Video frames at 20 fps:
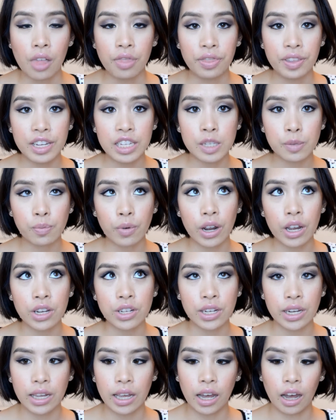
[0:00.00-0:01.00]
This
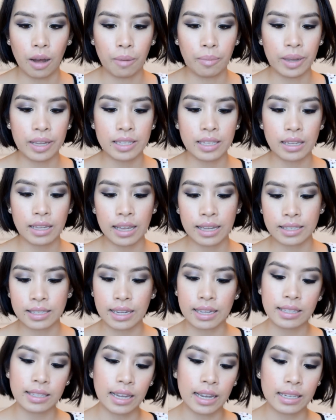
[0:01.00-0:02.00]
brush isn't as
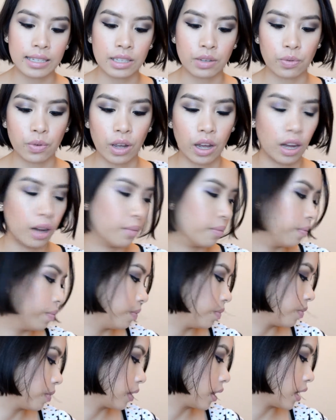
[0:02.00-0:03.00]
dense as
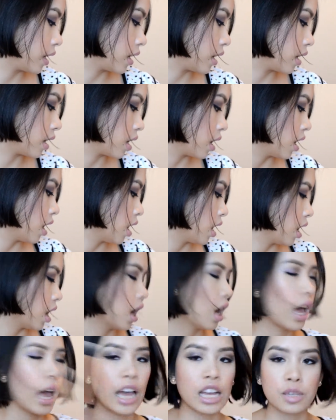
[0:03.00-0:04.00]
the
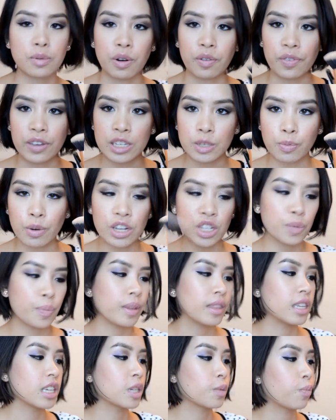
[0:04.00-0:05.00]
Expert Face Brush,
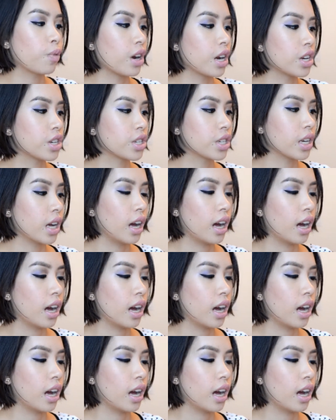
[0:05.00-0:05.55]
but this brush